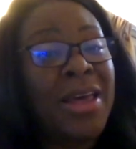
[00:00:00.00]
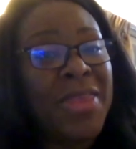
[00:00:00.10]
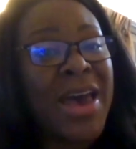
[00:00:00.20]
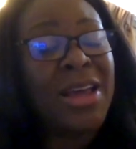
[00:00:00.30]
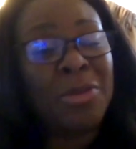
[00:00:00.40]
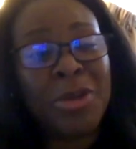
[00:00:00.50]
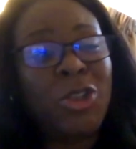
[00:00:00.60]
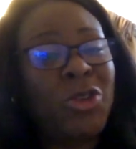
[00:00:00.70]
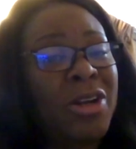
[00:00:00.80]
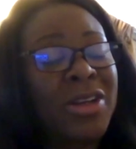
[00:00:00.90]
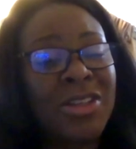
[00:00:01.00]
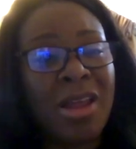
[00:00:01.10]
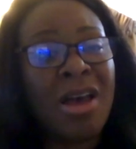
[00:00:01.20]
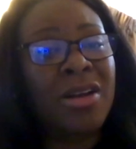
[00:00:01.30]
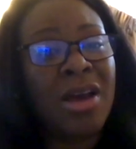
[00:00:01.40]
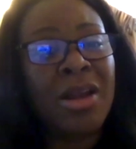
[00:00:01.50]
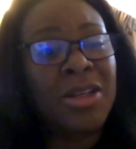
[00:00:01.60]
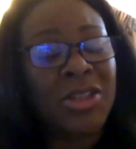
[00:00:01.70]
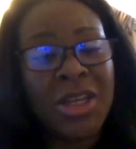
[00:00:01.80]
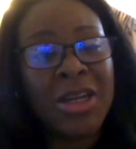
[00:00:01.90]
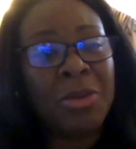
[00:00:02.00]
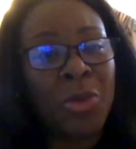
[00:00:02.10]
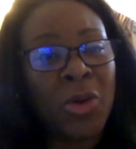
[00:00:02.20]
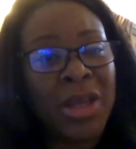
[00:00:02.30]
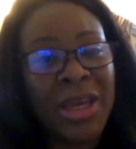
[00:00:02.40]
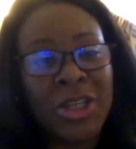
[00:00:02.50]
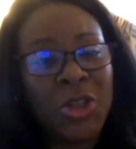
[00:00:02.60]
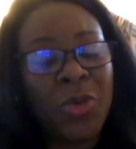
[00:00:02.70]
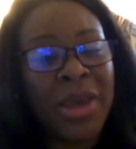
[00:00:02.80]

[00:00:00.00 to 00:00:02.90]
that administrator is logged on a Sunday morning at 2